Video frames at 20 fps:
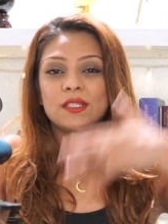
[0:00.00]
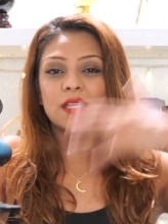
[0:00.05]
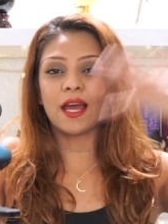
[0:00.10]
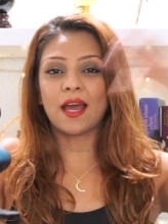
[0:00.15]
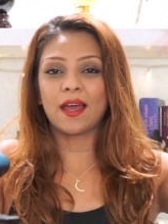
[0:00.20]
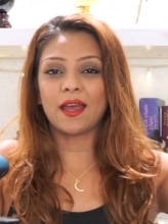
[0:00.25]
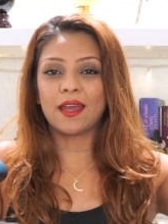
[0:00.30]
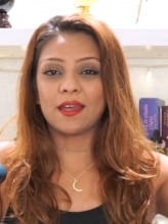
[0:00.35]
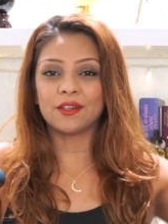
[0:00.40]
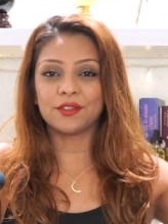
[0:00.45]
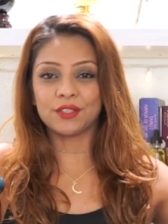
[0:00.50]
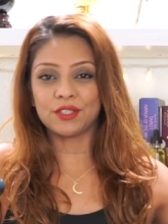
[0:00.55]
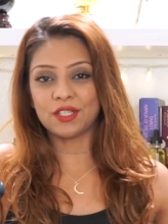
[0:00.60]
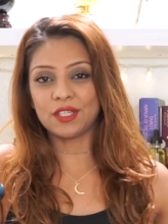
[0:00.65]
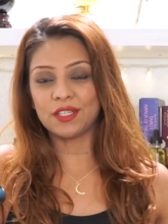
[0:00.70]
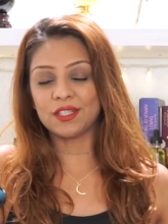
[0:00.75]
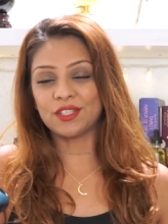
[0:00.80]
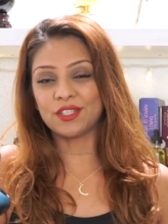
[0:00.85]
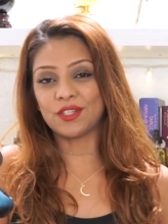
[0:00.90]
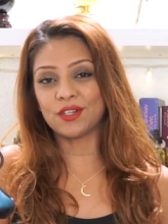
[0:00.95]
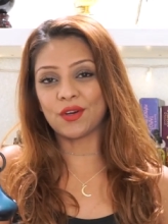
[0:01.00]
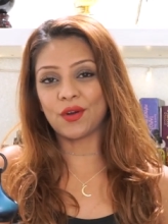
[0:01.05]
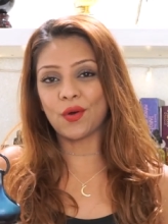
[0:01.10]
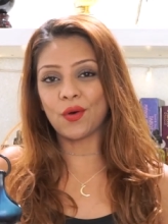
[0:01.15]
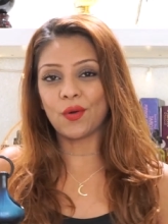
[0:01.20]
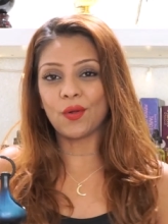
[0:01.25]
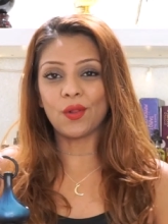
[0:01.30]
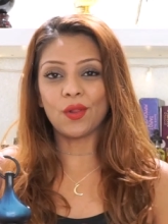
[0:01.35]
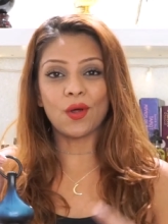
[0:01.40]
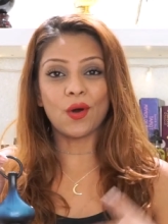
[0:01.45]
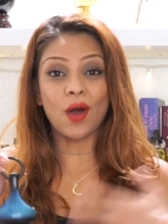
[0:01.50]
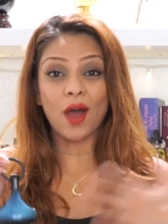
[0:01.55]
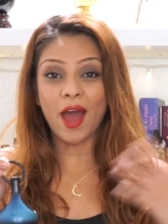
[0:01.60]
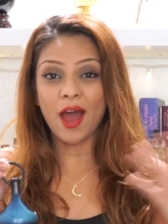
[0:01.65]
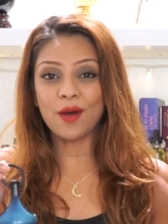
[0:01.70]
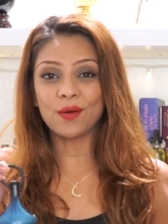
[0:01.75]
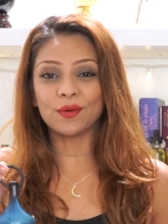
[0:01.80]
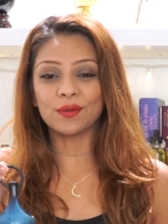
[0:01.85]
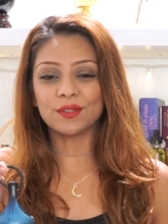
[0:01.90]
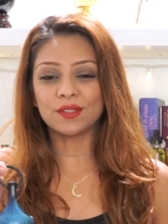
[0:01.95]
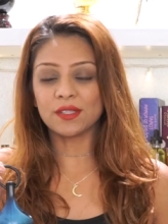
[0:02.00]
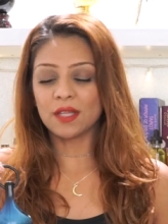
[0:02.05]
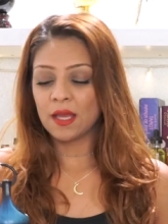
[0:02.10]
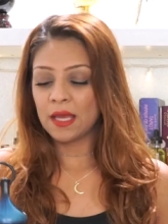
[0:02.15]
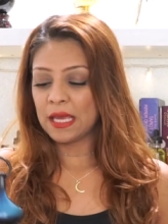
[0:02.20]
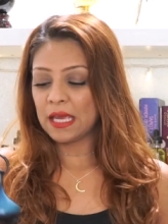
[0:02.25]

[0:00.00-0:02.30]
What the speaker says: that energy into your whole house.